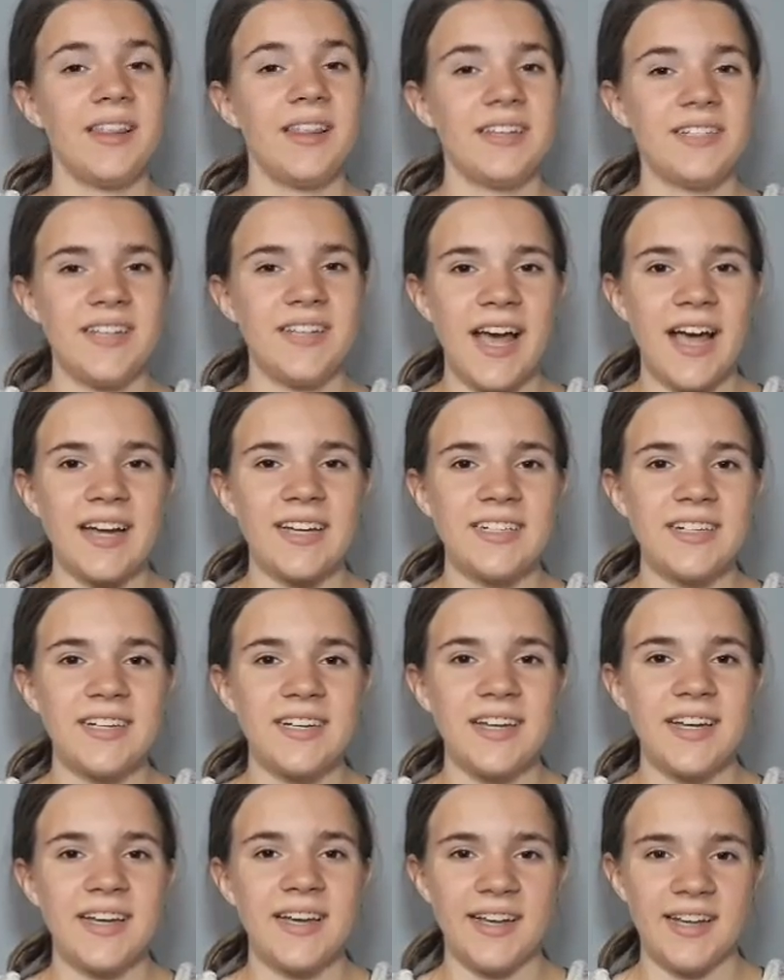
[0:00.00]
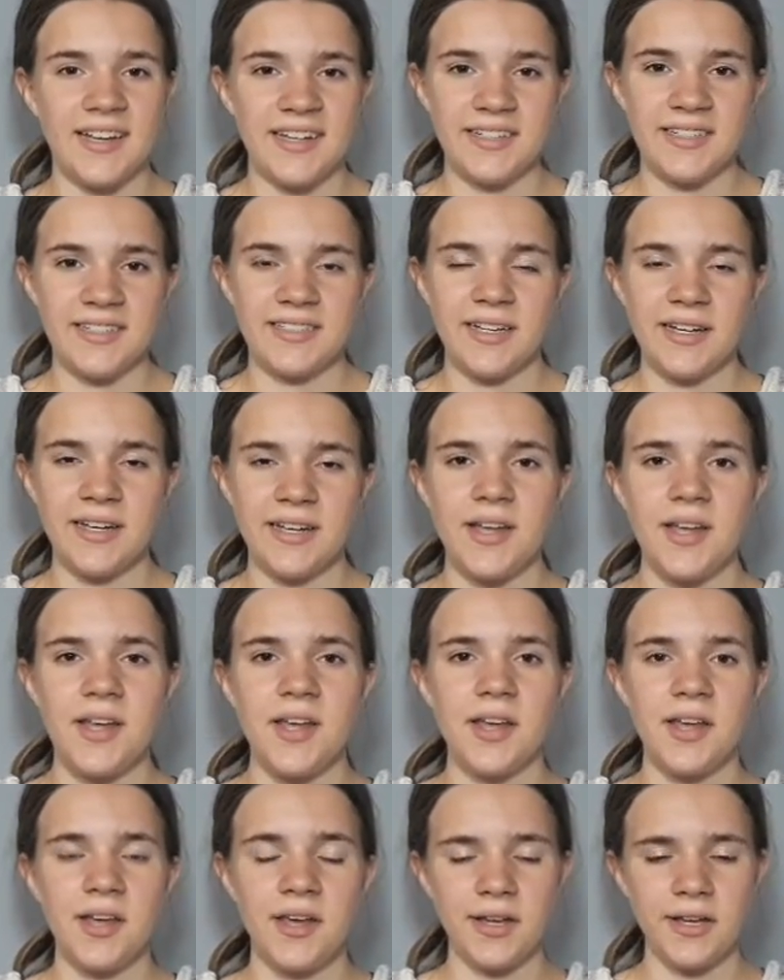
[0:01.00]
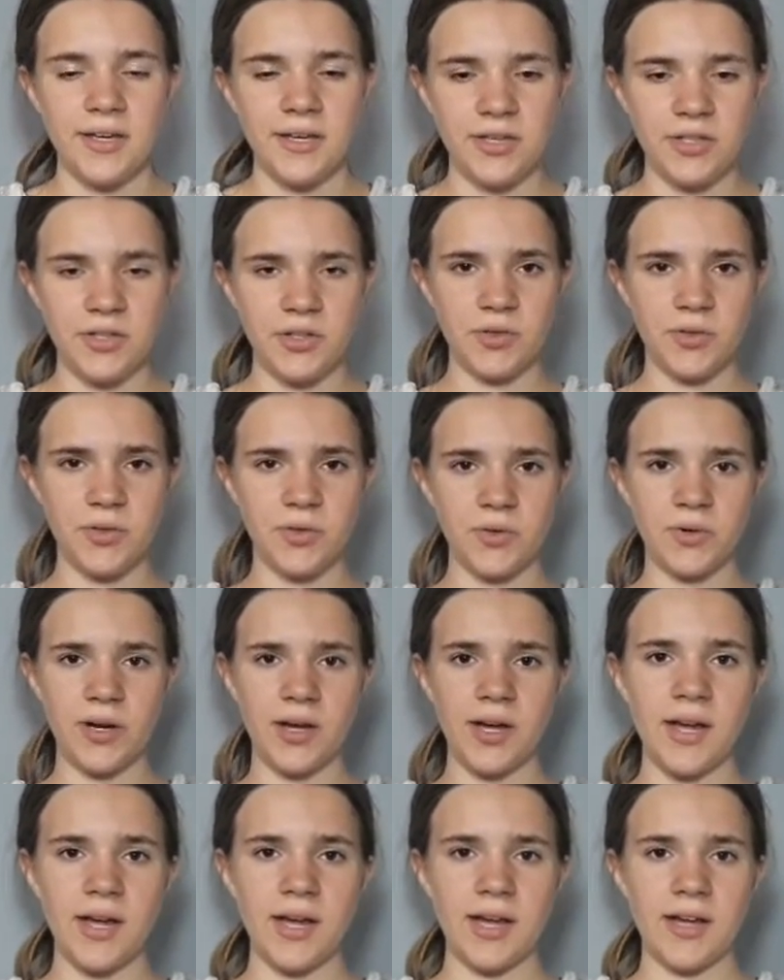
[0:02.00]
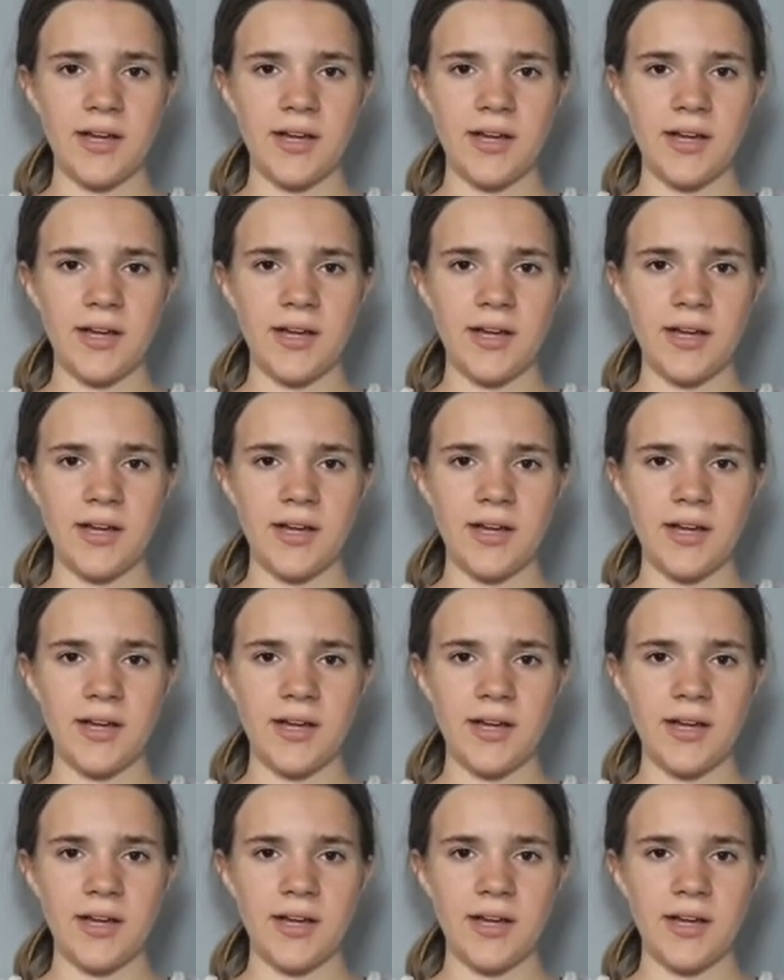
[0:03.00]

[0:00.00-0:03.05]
The tactic is you